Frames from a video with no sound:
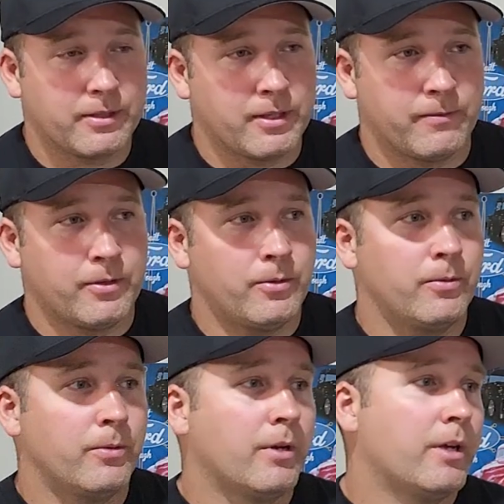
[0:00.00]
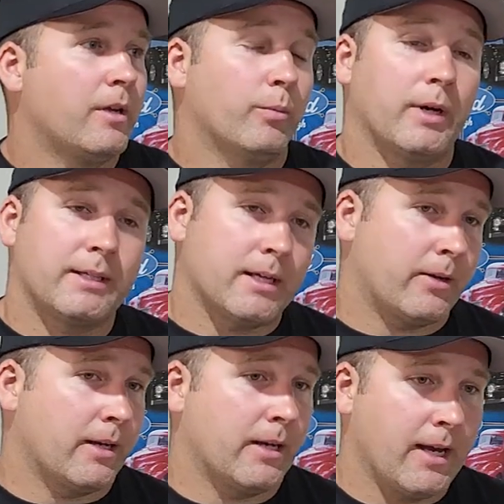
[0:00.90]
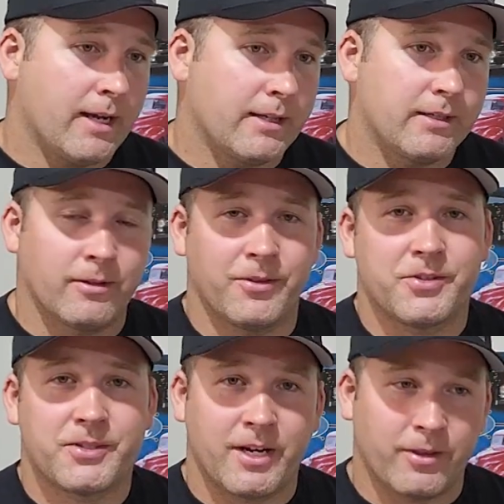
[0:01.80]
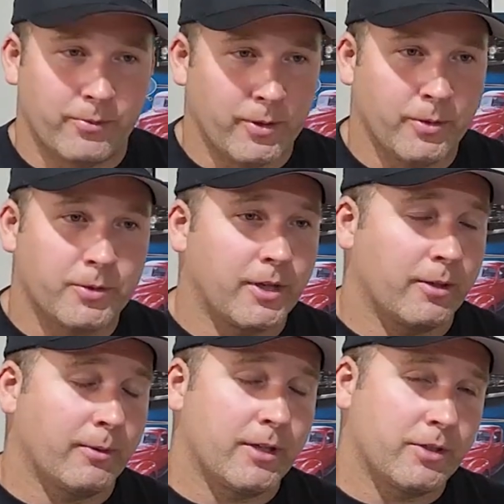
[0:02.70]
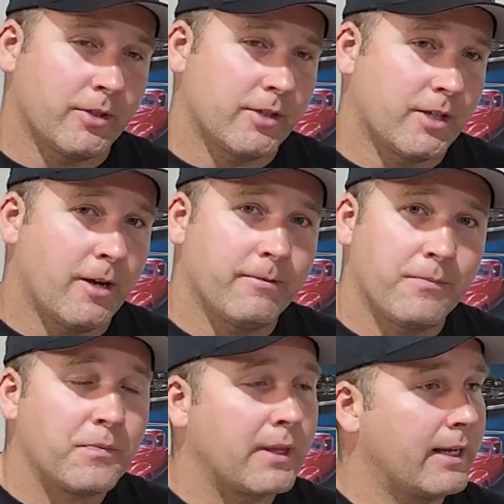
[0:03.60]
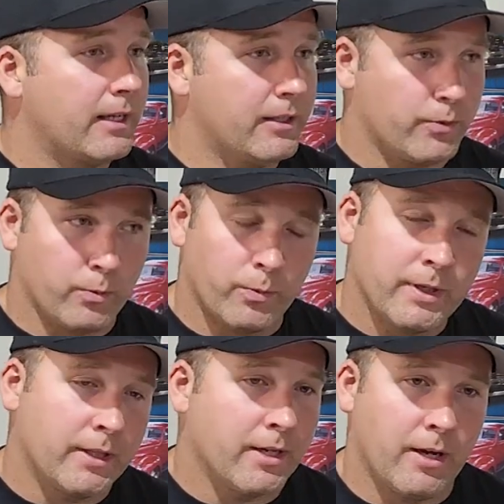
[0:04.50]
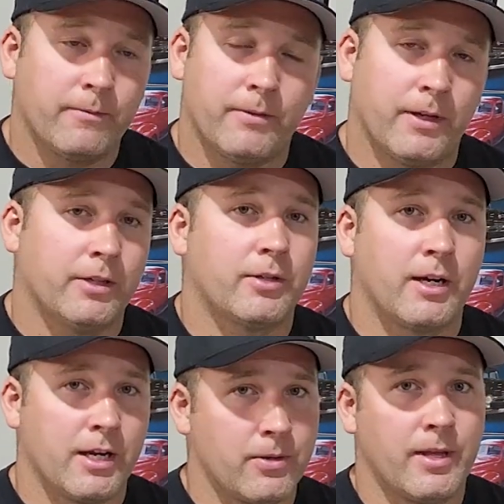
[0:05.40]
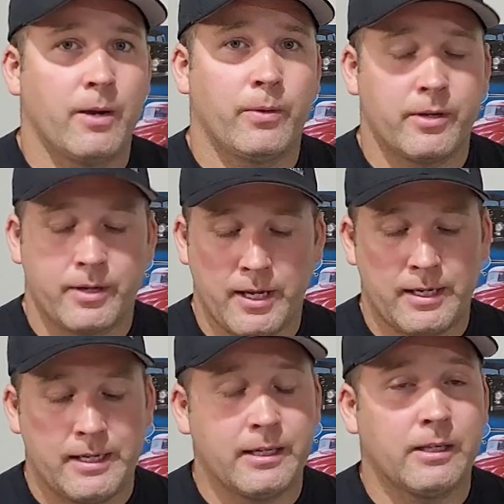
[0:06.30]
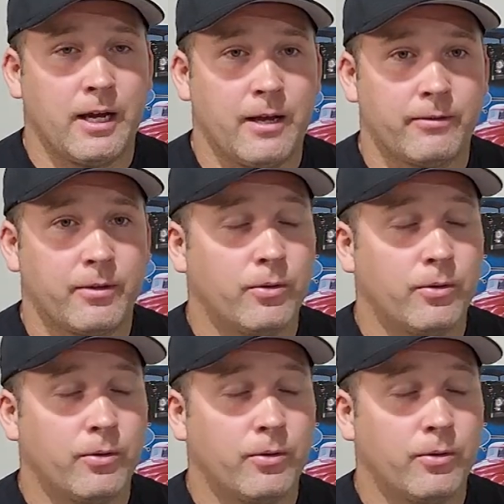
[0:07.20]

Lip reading: If you break down at night, you're on the side of the road trying to wrench on stuff, it's really not fun trying to do that while you're getting eaten alive.